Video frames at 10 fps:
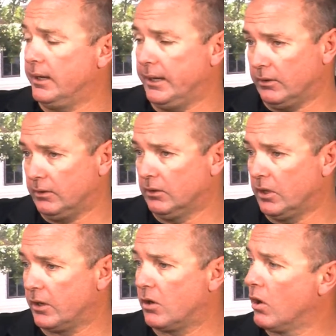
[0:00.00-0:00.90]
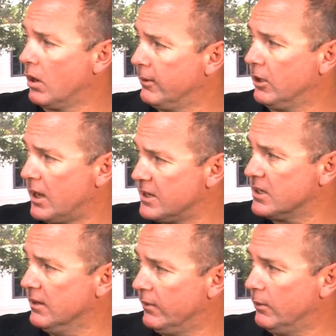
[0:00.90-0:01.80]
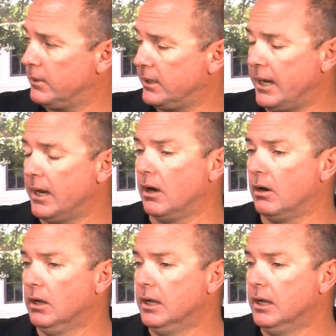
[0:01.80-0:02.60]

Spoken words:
of carbon, a lot of stuff up in the air.